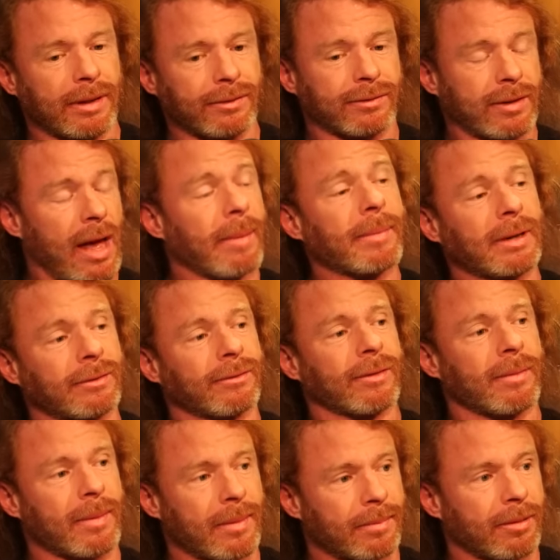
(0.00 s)
He's coming
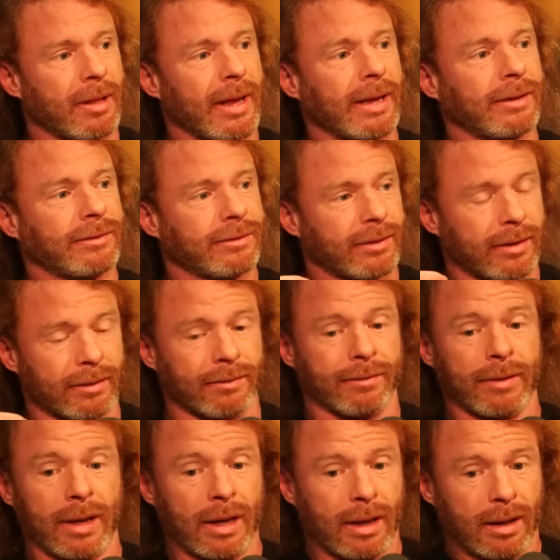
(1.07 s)
from a place of